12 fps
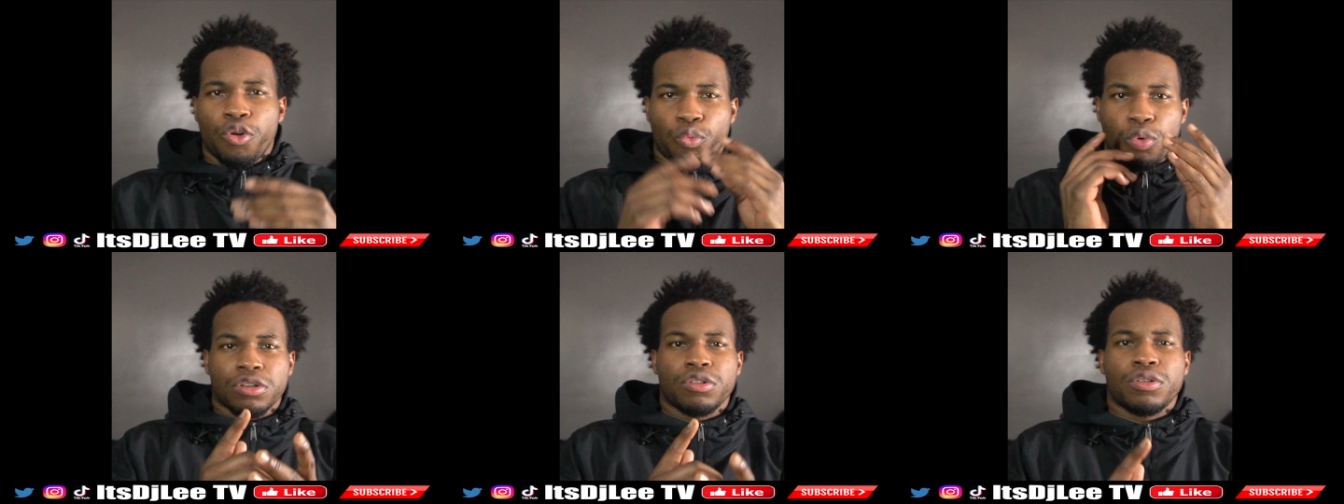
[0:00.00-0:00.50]

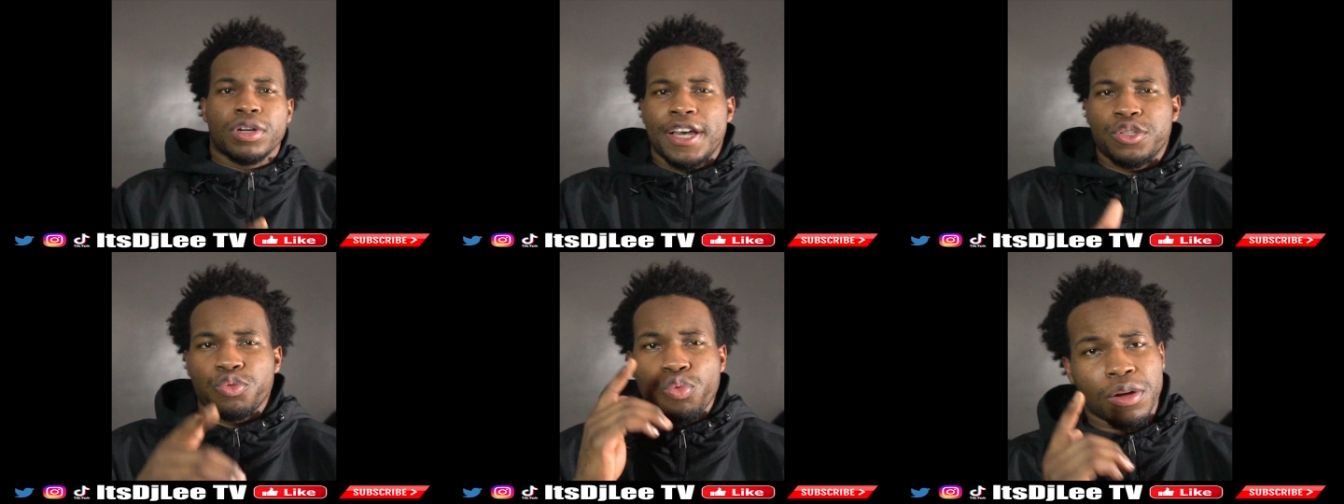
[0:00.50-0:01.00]
What's going on
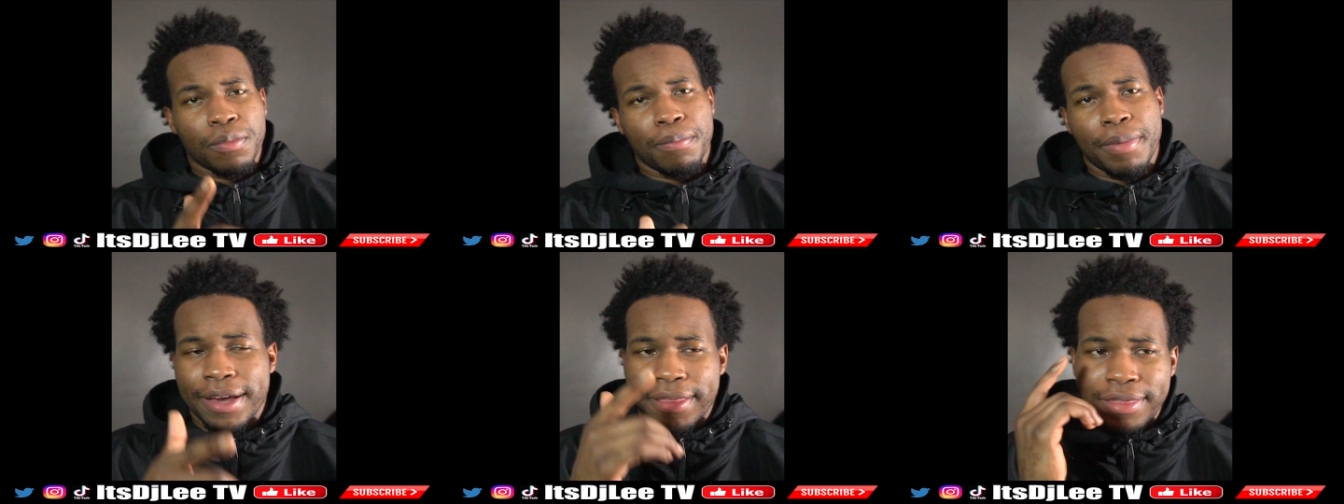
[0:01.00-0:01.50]
guys?
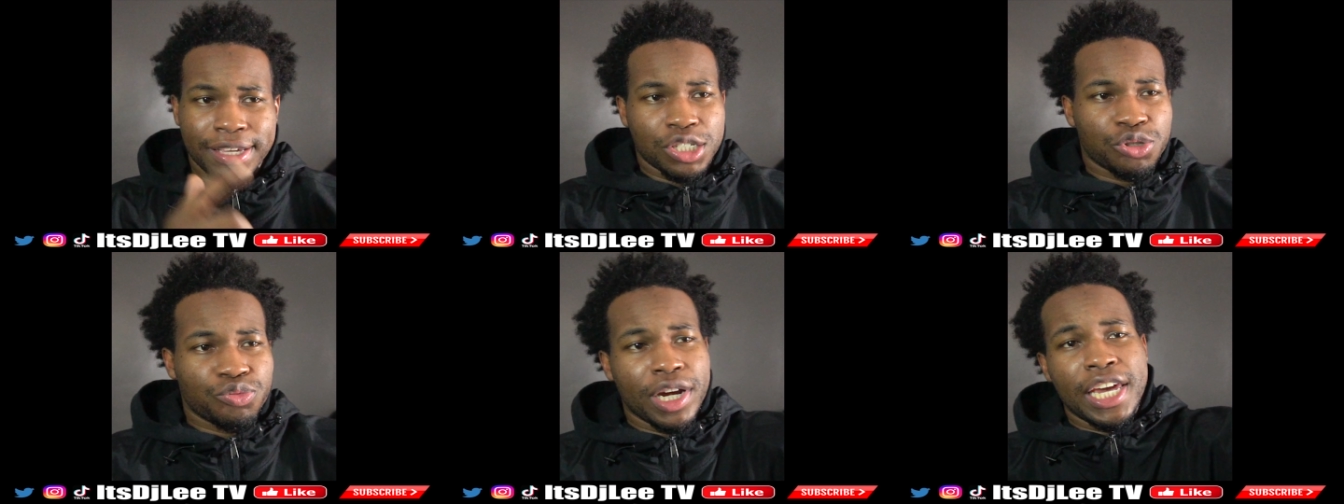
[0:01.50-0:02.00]
Welcome back.
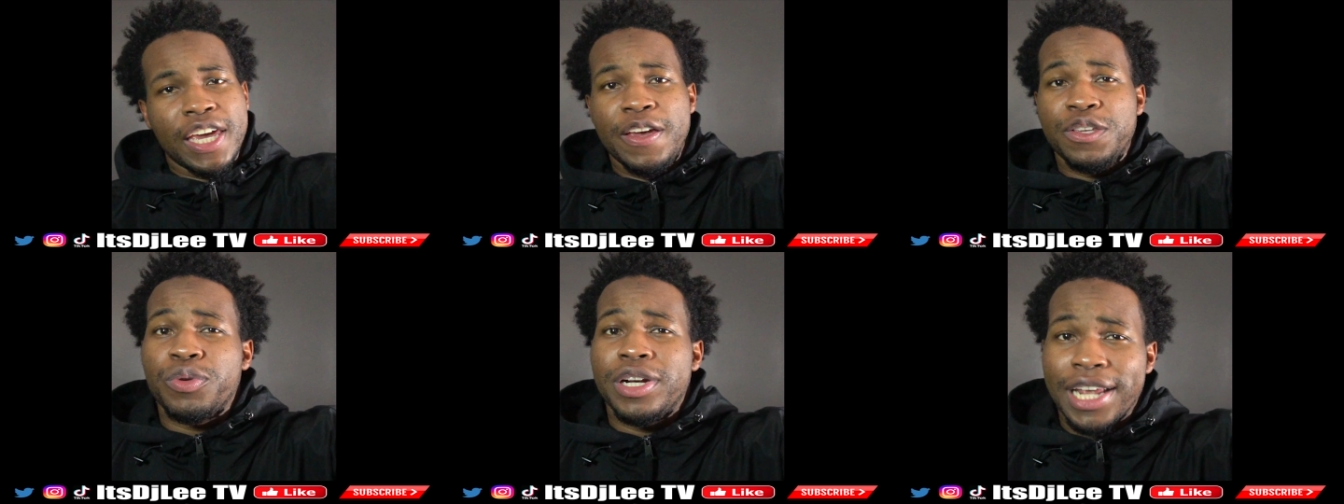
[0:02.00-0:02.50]
This right
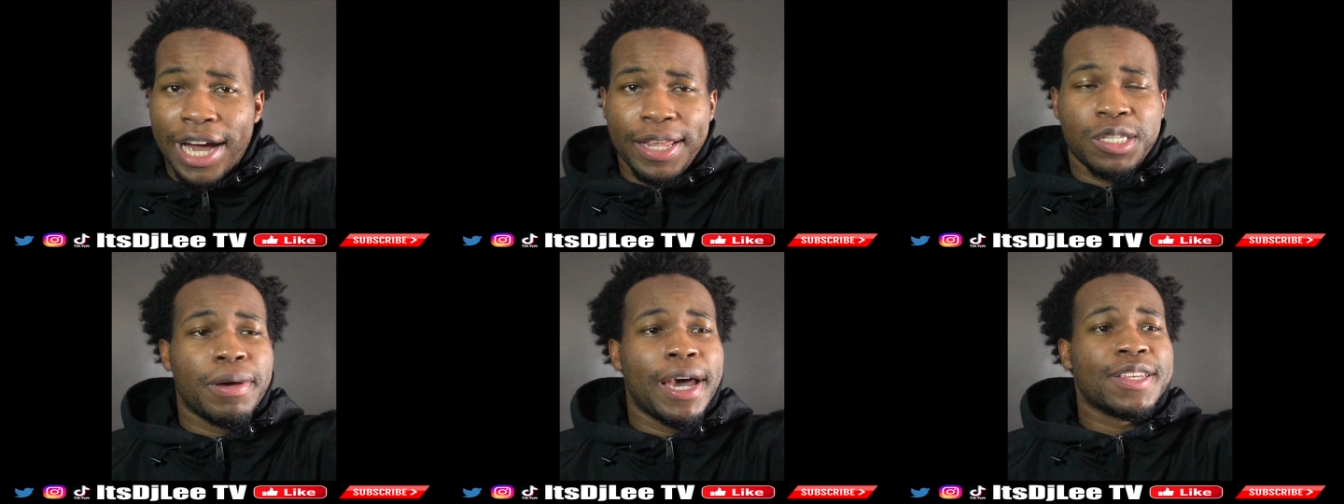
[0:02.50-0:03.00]
here is what
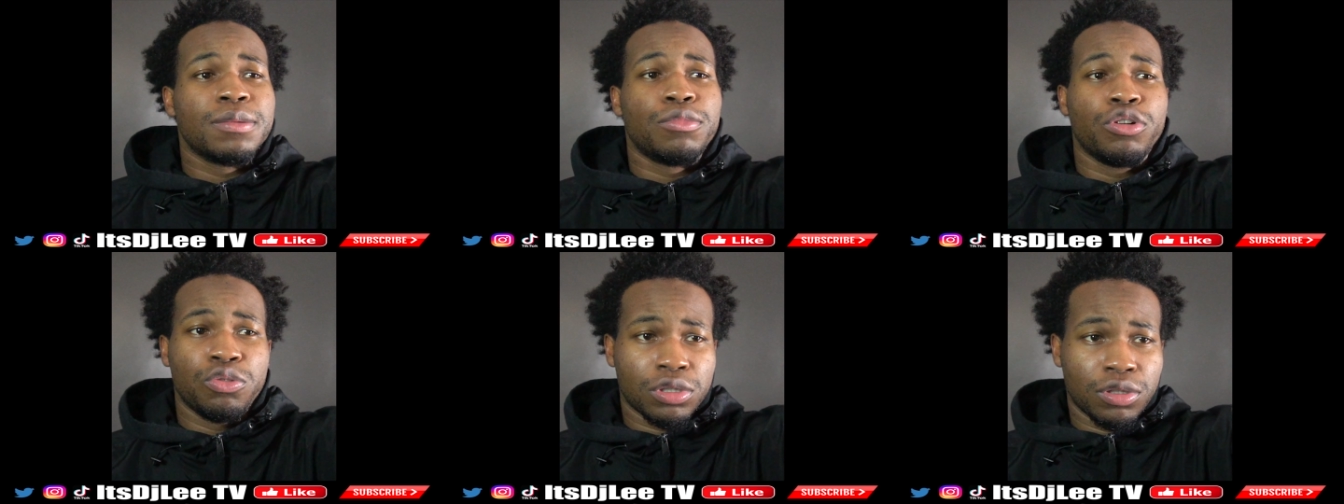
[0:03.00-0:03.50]
90s
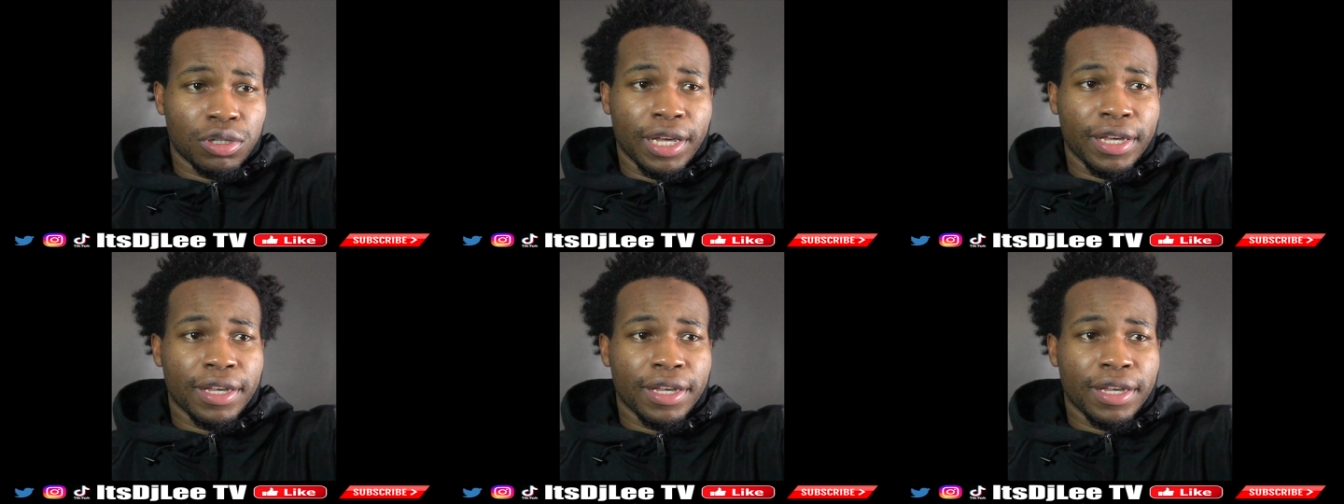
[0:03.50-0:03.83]
basketball used to look like.